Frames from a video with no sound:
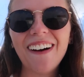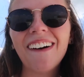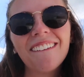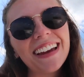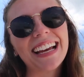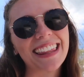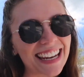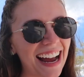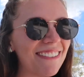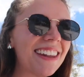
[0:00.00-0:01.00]
that whole week. And
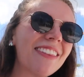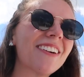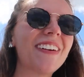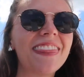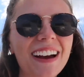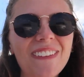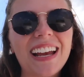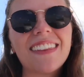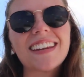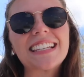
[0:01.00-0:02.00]
then I have another event that
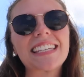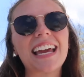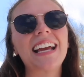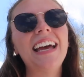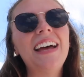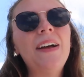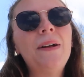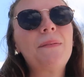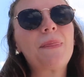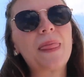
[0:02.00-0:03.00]
weekend that it's like,
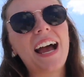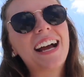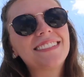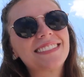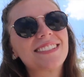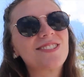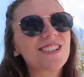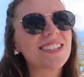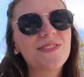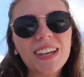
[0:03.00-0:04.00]
I
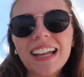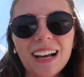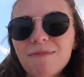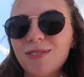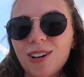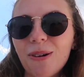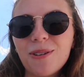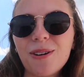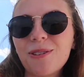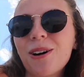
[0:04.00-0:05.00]
just feel like I'm go,
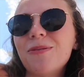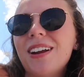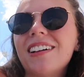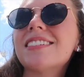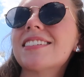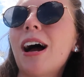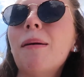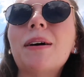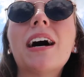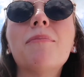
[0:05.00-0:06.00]
go, go
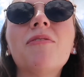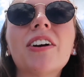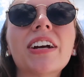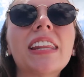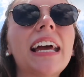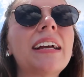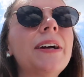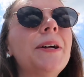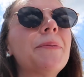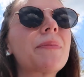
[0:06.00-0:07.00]
nonstop. And I'm a very like,
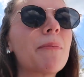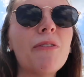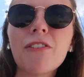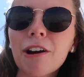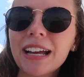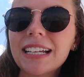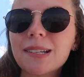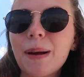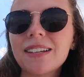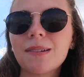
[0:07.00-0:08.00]
I'm a very
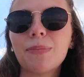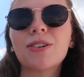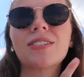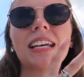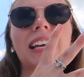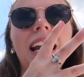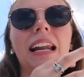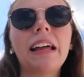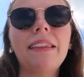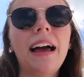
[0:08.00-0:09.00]
independent person and
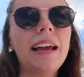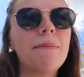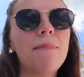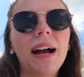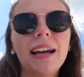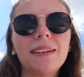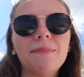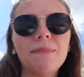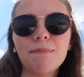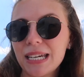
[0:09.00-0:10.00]
I like my
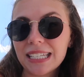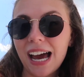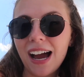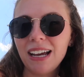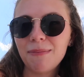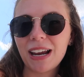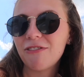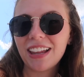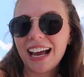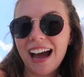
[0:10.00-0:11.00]
me time and I
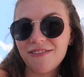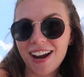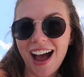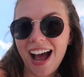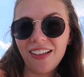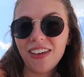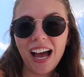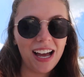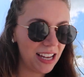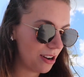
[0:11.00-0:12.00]
feel like I have not had
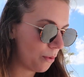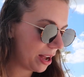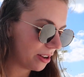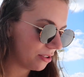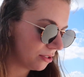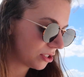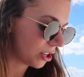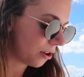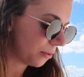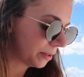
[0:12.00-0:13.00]
that in a while.
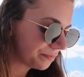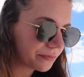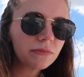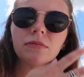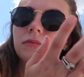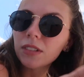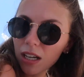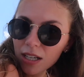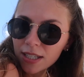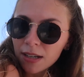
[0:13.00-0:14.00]
So
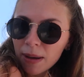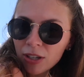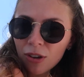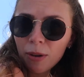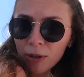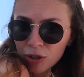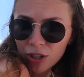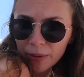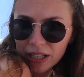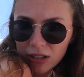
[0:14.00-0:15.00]
is an emo
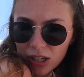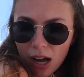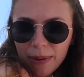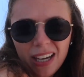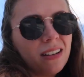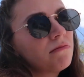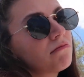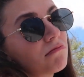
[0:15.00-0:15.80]
emotional breakdown coming?